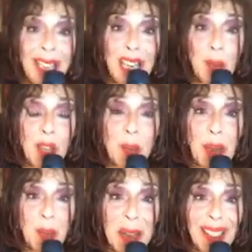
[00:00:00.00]
and he was
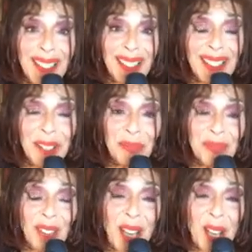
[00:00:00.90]
my regular,
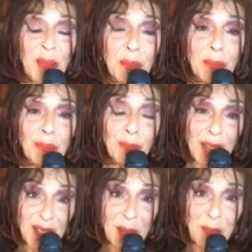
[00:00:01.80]

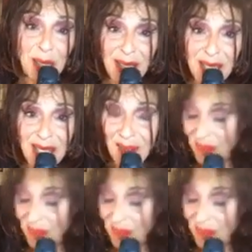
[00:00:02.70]
rest in peace,